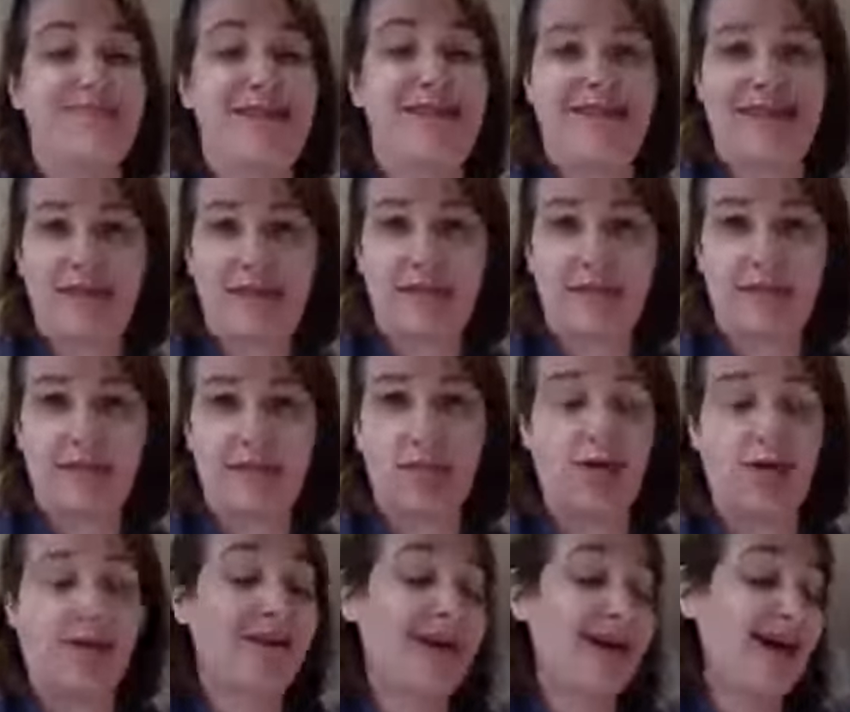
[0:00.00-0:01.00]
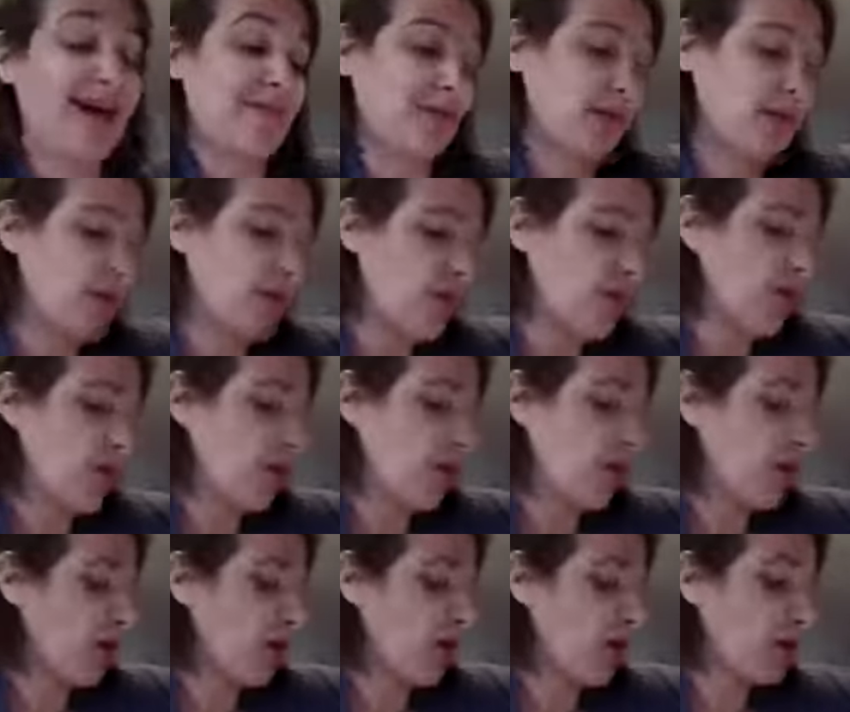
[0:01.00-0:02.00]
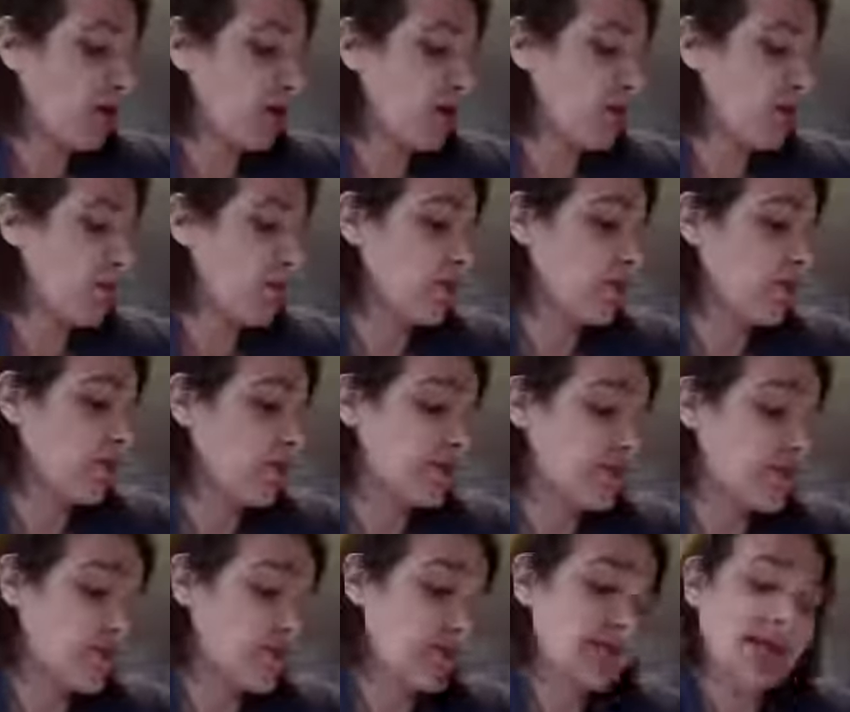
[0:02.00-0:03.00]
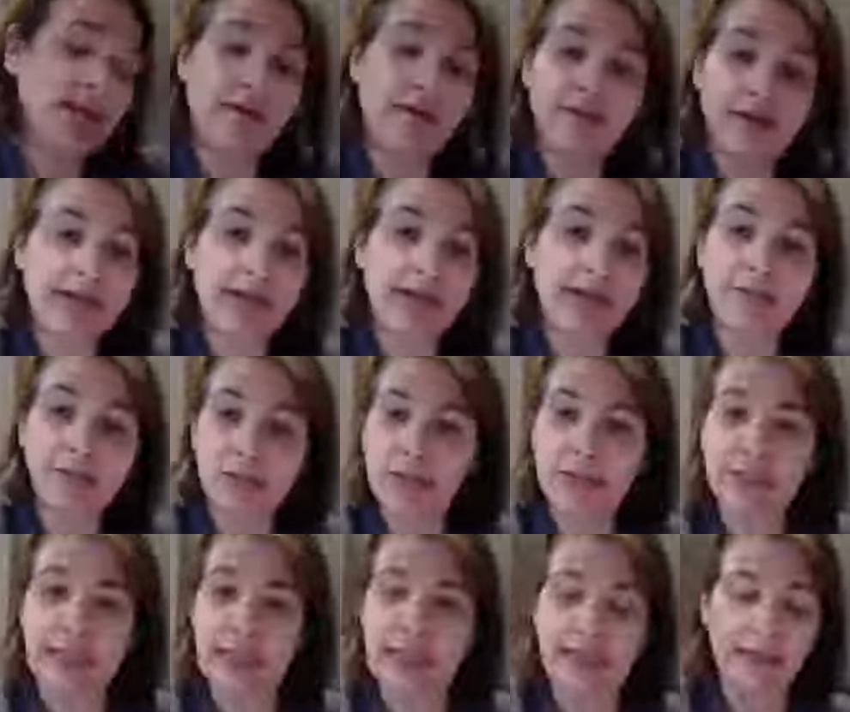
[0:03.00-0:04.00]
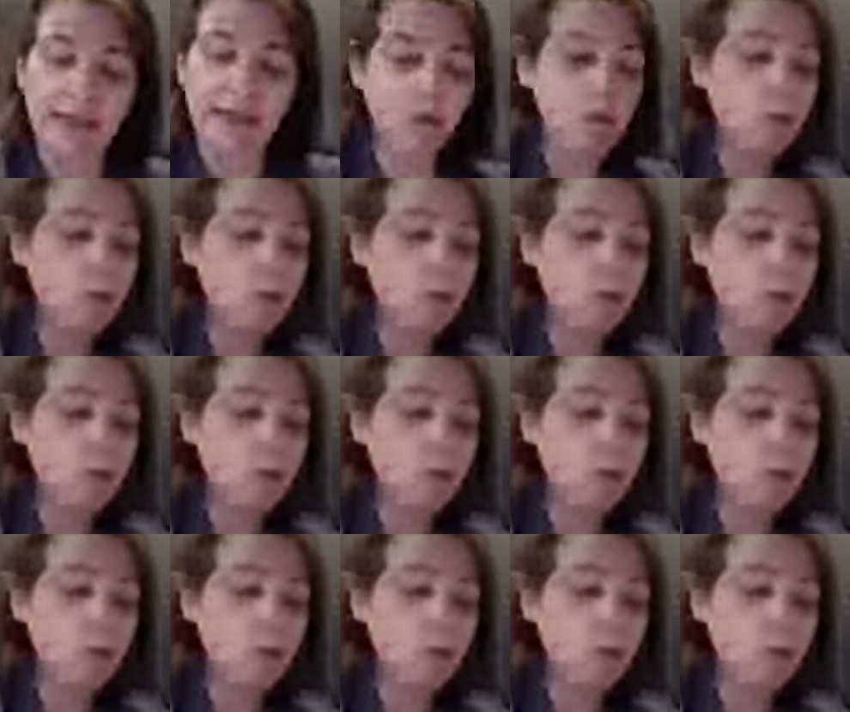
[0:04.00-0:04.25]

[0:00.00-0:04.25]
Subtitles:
amazing or comical or just downright entertaining.